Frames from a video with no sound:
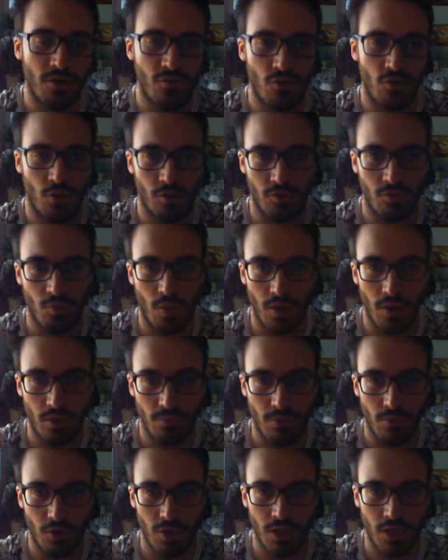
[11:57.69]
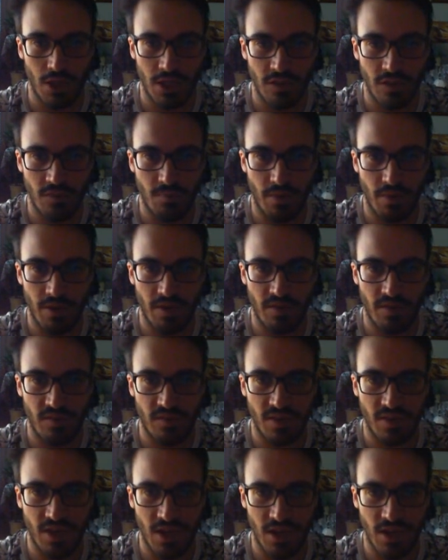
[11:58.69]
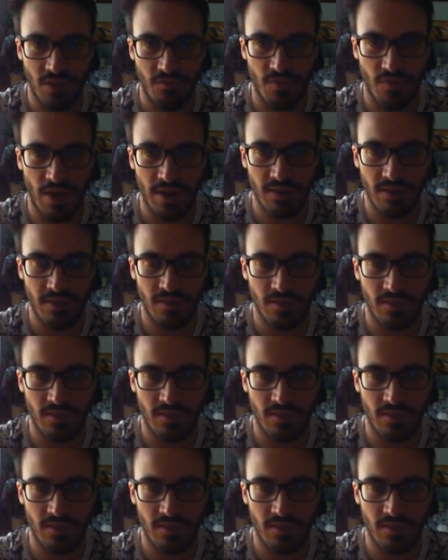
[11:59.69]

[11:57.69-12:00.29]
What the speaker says: draws one or more cards by his card effect,